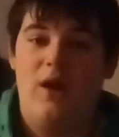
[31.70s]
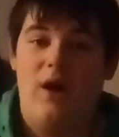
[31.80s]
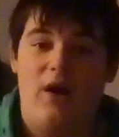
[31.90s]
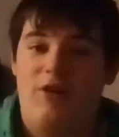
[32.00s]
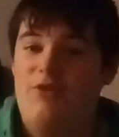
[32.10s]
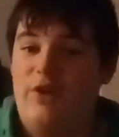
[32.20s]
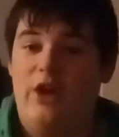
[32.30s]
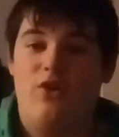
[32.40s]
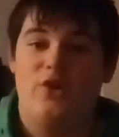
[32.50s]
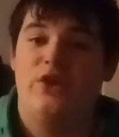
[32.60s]
right
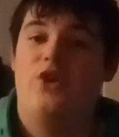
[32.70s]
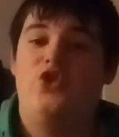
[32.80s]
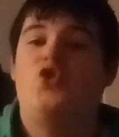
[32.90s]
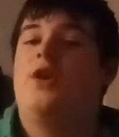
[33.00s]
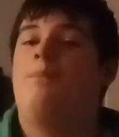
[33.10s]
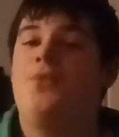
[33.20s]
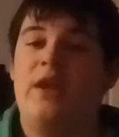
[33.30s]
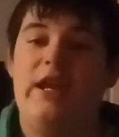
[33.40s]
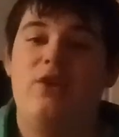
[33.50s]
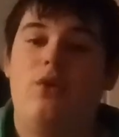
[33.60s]
across the country.
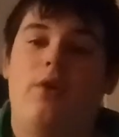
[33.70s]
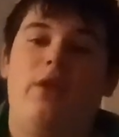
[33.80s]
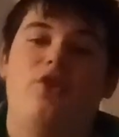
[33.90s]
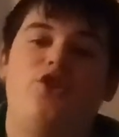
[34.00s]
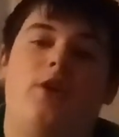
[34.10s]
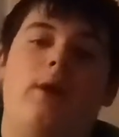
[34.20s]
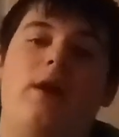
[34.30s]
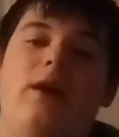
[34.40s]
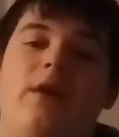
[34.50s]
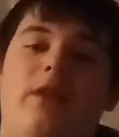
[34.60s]
Here in North Ayrshire,
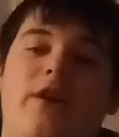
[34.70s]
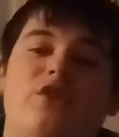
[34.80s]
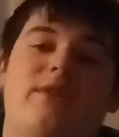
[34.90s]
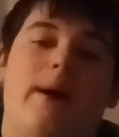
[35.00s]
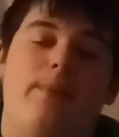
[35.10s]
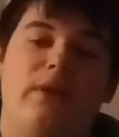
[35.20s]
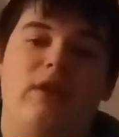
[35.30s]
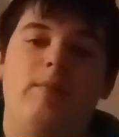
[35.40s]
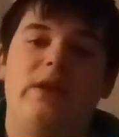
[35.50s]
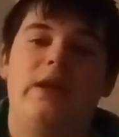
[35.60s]
that just happened
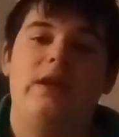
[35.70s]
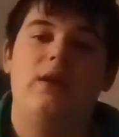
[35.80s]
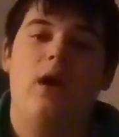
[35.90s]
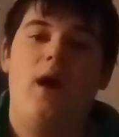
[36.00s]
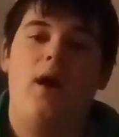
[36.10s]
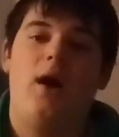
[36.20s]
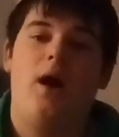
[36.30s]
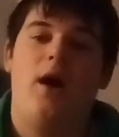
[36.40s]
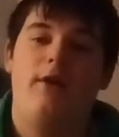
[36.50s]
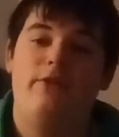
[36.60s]
to be
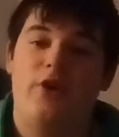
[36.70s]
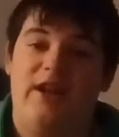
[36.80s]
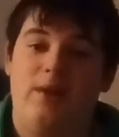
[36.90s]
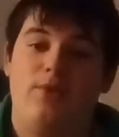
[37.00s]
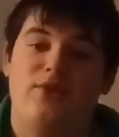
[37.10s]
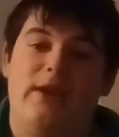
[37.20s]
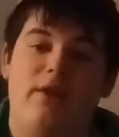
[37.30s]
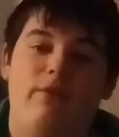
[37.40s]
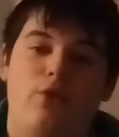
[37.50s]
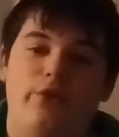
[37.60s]
49% of
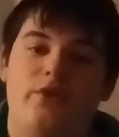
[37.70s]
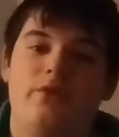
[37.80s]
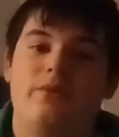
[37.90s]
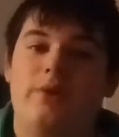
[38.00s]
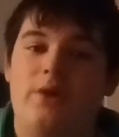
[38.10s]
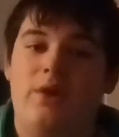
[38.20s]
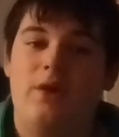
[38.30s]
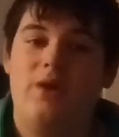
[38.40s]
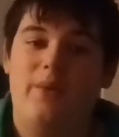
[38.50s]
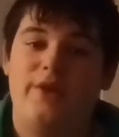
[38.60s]
the votes,
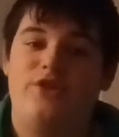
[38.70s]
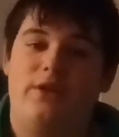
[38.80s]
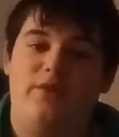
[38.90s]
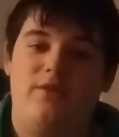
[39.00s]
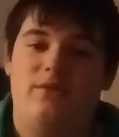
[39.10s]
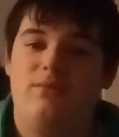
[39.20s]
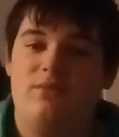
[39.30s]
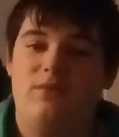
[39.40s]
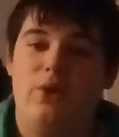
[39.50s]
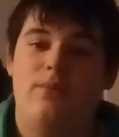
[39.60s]
which is,
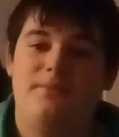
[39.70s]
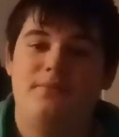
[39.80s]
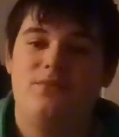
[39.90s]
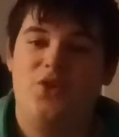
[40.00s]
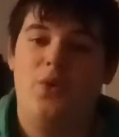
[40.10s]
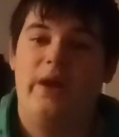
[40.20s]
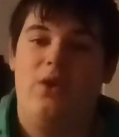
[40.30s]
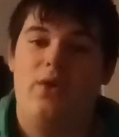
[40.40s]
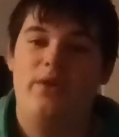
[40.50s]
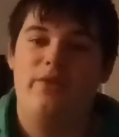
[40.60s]
you know, quite a
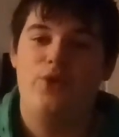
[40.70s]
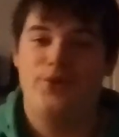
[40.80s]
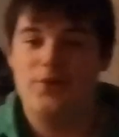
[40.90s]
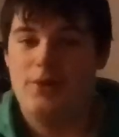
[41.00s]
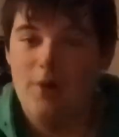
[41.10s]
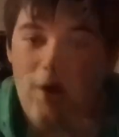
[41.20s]
lot of the votes.